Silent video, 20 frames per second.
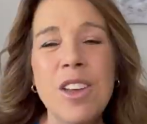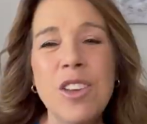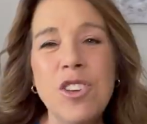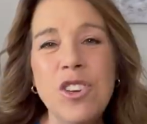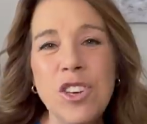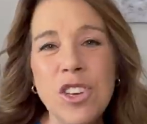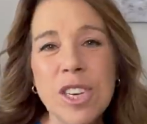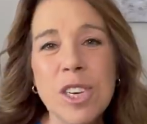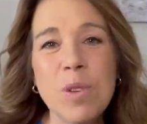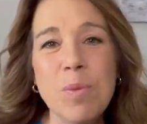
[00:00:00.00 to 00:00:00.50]

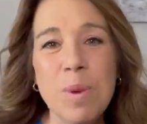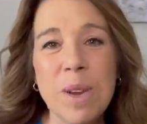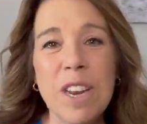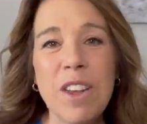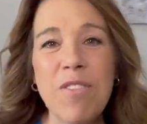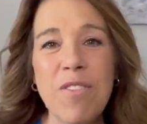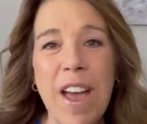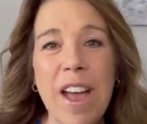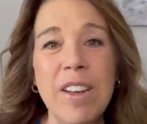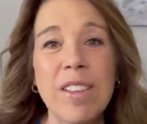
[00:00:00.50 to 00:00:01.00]
just really
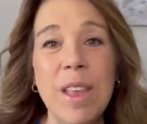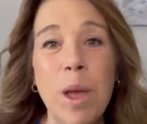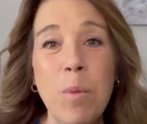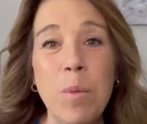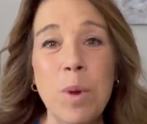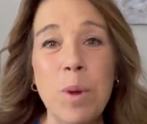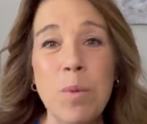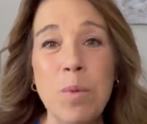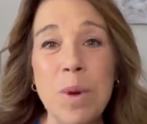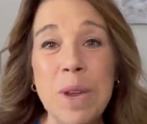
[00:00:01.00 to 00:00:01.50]
found that
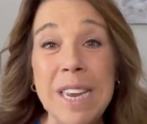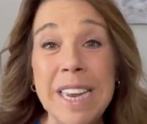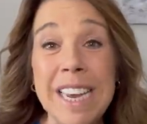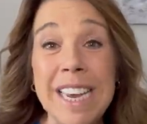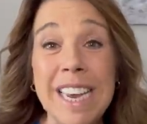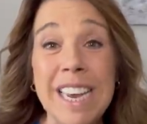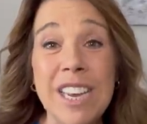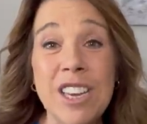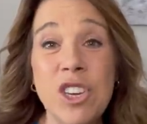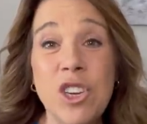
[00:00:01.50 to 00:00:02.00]
we really
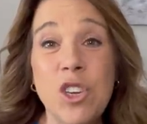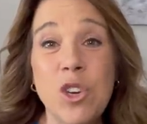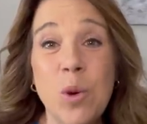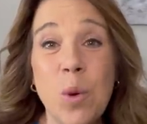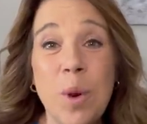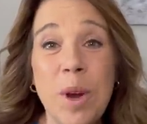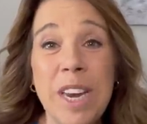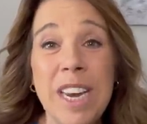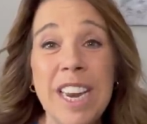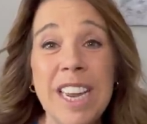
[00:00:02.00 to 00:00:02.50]

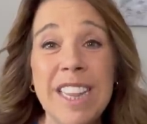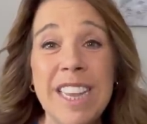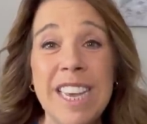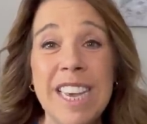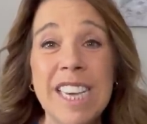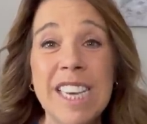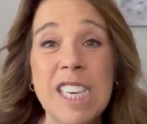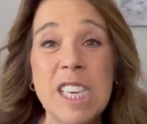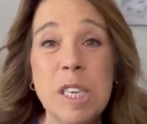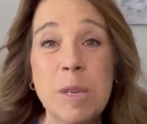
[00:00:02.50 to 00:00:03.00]
enjoyed the
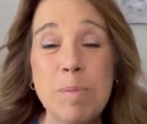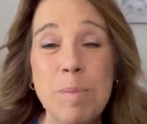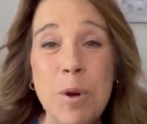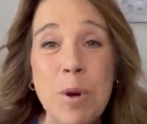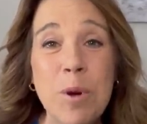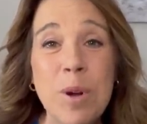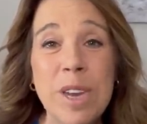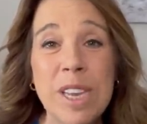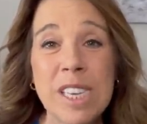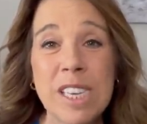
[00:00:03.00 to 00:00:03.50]

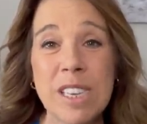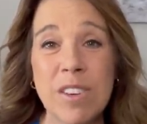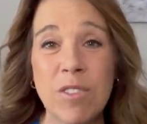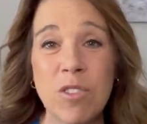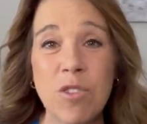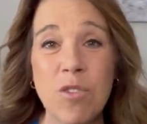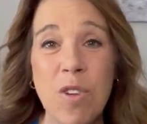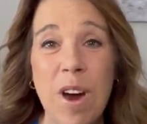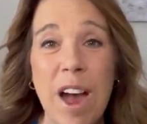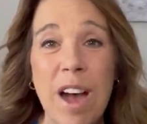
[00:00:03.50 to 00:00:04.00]
experience of
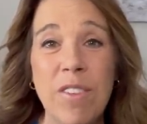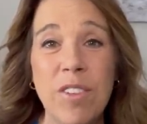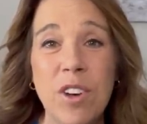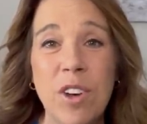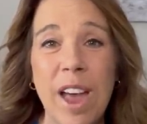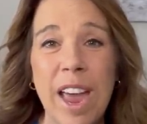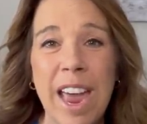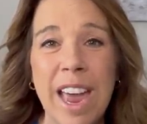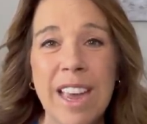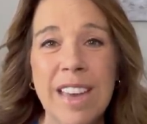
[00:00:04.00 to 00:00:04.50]

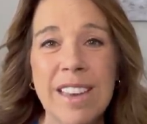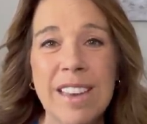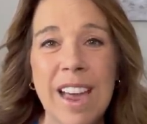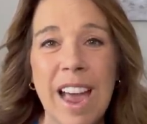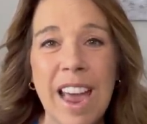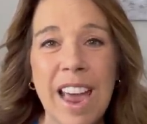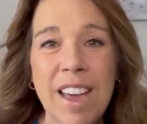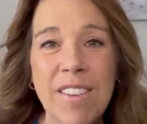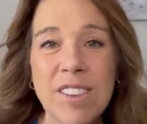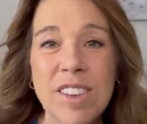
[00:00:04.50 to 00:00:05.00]
travel. And
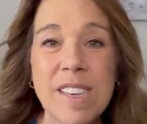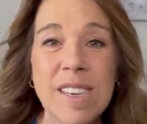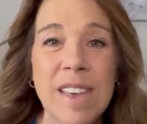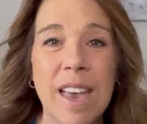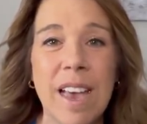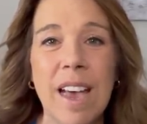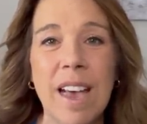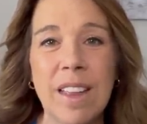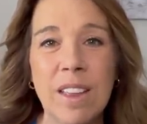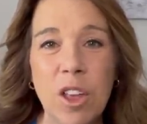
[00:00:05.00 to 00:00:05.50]
I have to
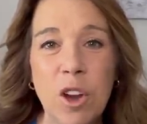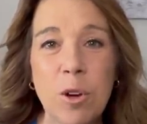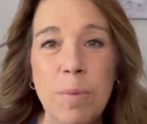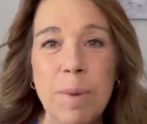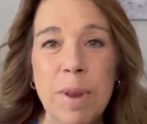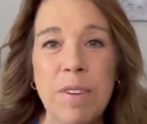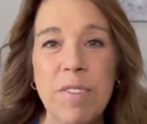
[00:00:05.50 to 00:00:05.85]
say, a little bit